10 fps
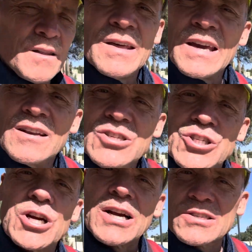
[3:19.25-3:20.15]
the
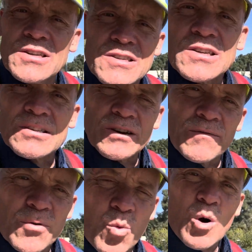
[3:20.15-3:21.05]
injustices
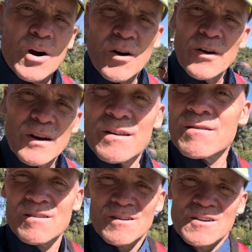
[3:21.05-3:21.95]
of the world, and
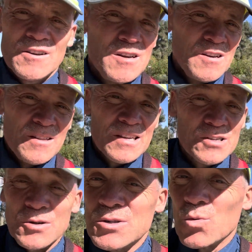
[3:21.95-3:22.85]

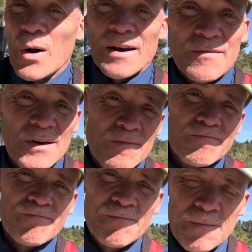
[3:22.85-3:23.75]
this is one of them.